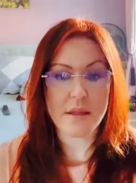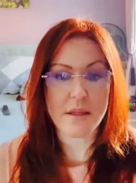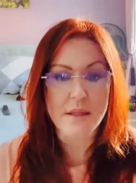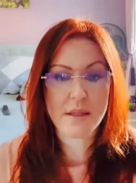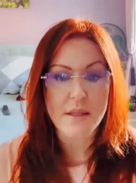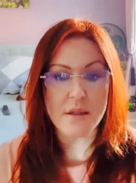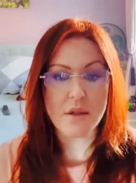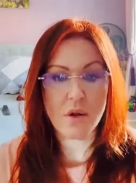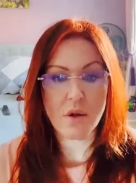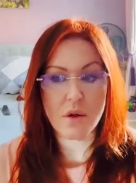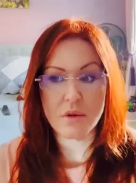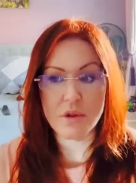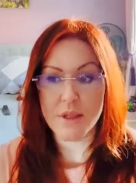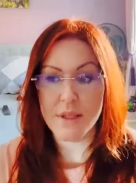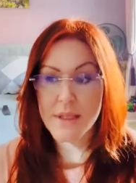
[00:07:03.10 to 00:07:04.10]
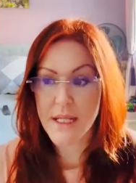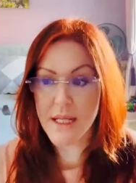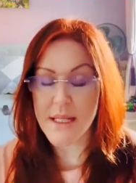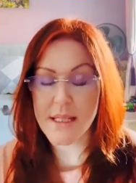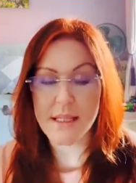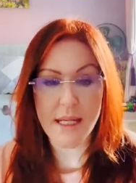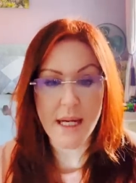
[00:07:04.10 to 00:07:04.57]
This is not just
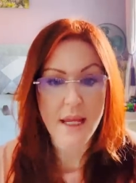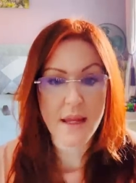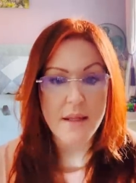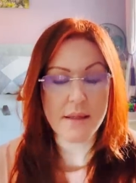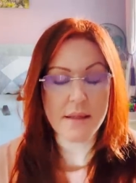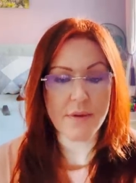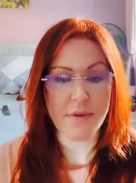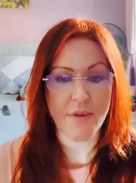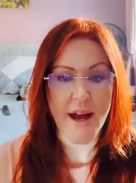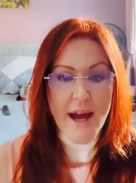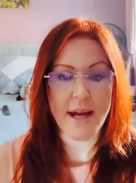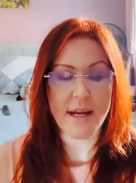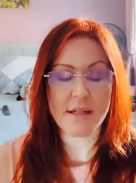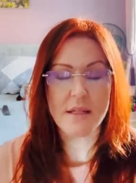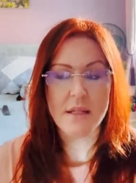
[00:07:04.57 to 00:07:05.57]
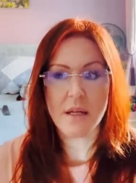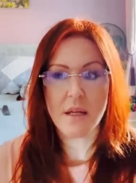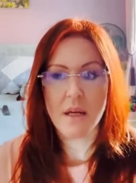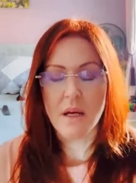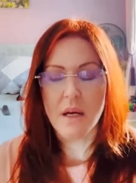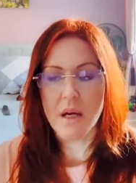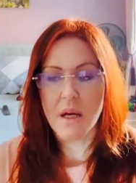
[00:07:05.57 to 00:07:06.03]
hearsay. This is fact.
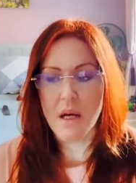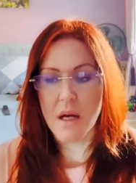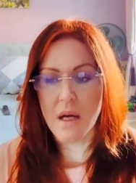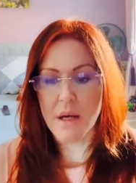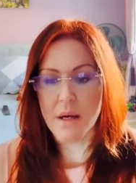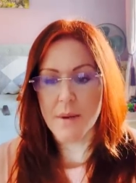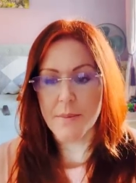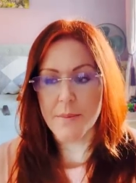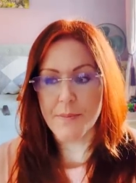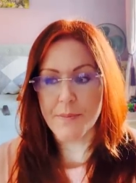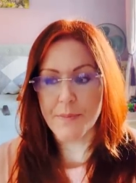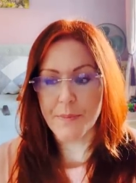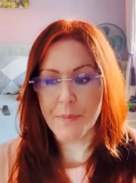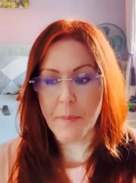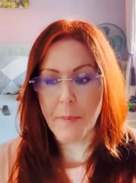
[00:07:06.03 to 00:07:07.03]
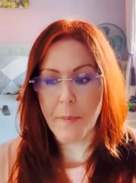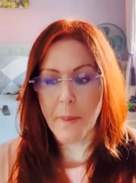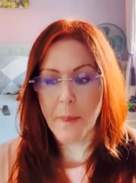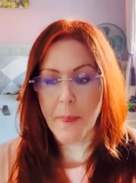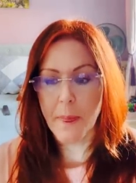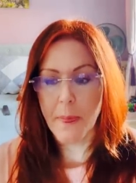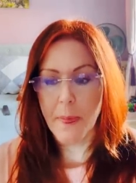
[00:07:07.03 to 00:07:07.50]
Um...
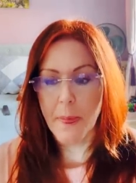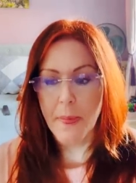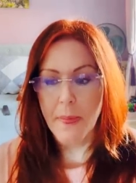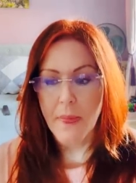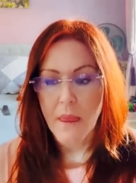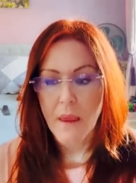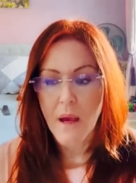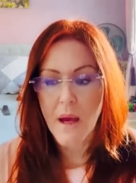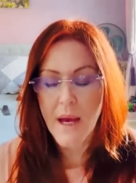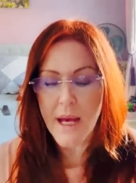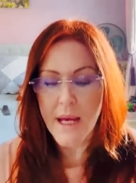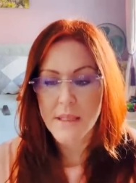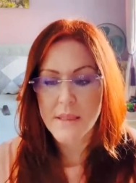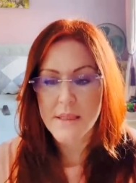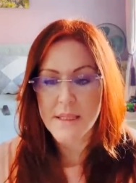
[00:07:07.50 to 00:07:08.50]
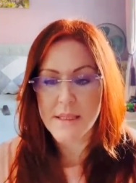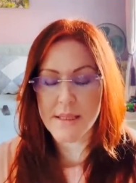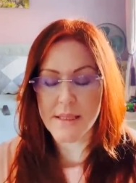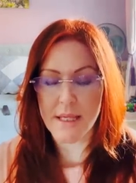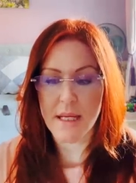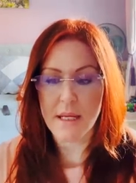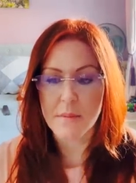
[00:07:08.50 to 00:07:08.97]
And it
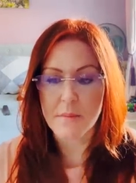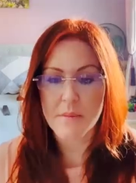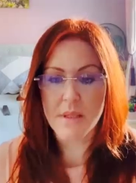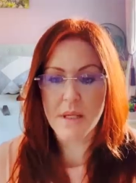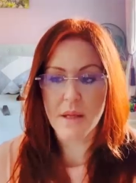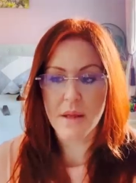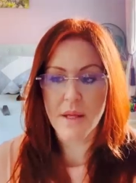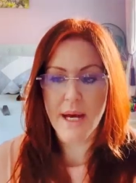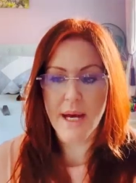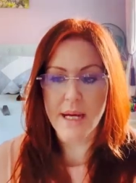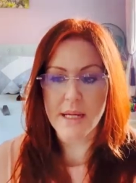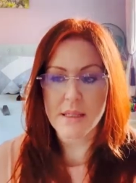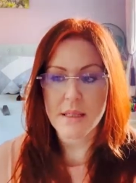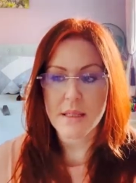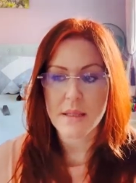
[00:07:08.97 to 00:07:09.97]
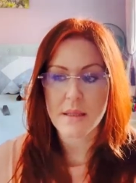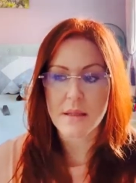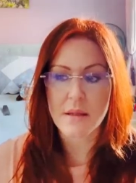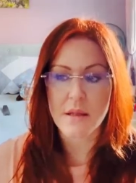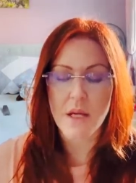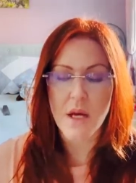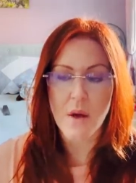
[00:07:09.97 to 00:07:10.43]
seemed
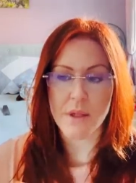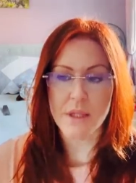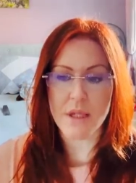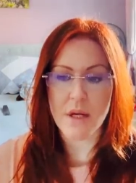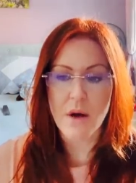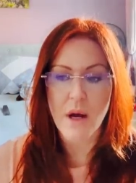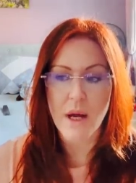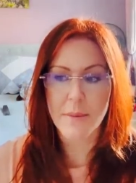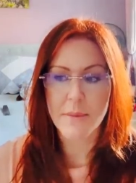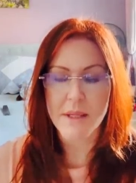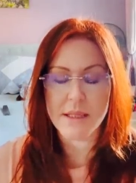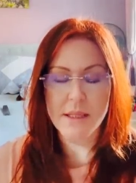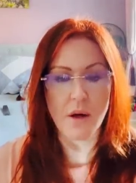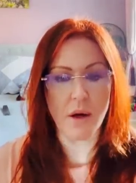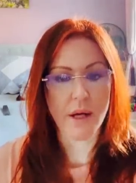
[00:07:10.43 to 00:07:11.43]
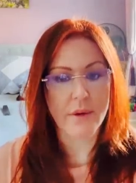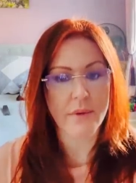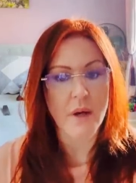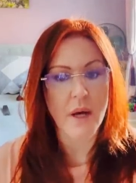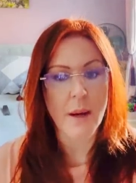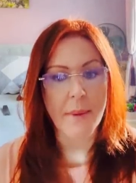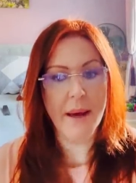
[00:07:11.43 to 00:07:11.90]
that the only time this kind
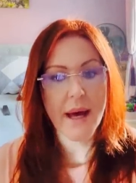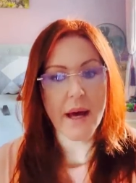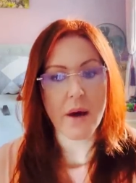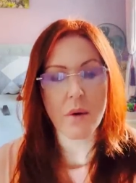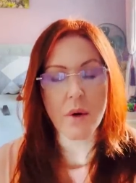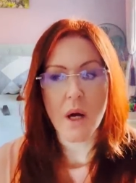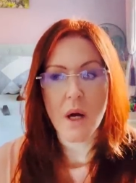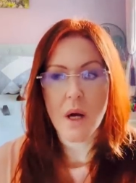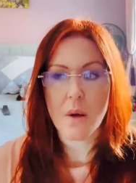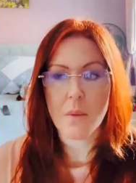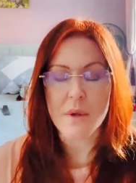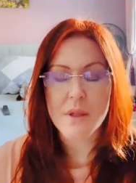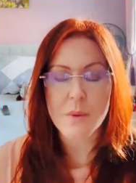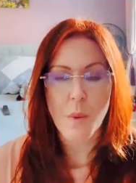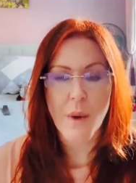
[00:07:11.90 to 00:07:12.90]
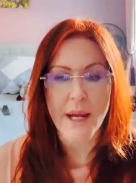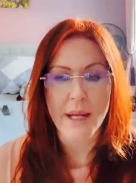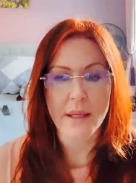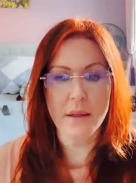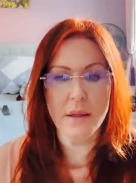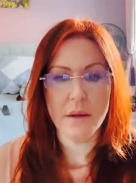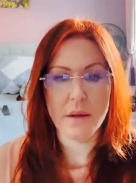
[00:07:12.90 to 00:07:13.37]
of come out was
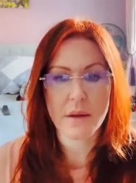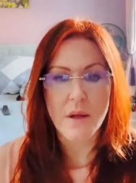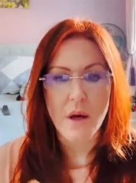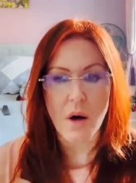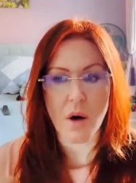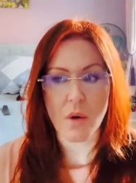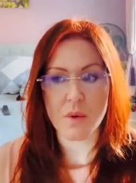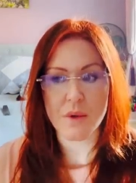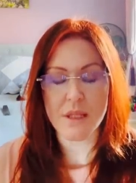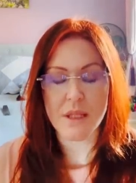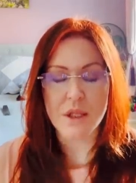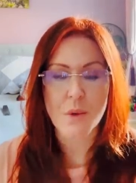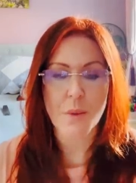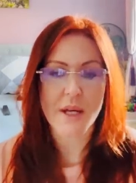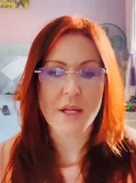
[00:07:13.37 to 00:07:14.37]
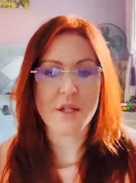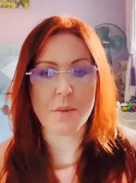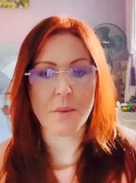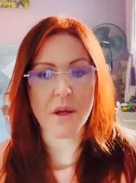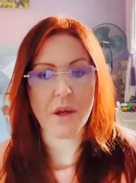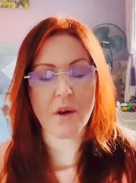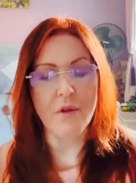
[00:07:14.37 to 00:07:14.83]
when the whole
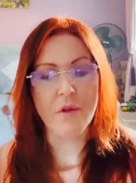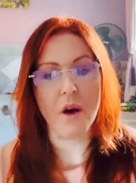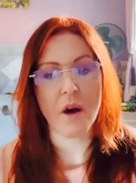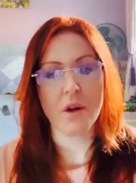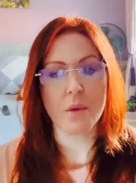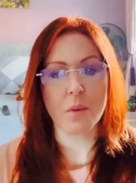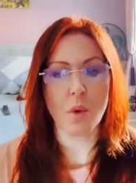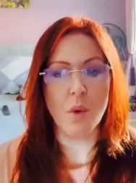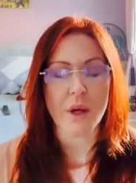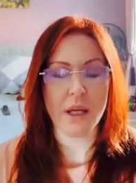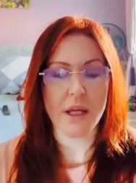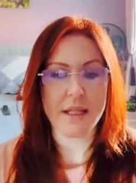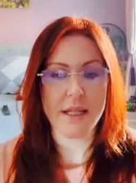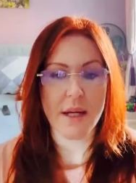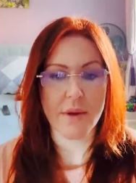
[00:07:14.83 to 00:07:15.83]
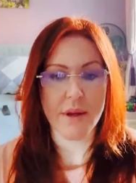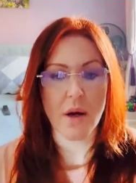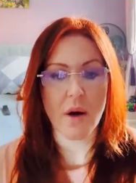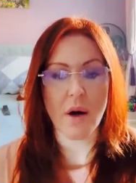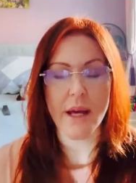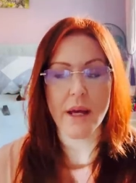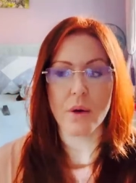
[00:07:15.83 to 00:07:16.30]
situation with her father walking her down the
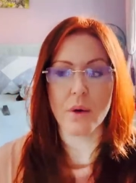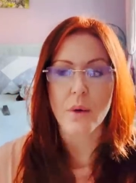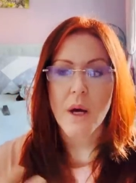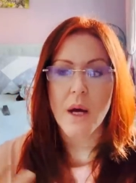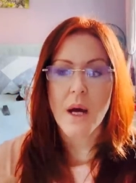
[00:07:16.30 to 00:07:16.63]
aisle.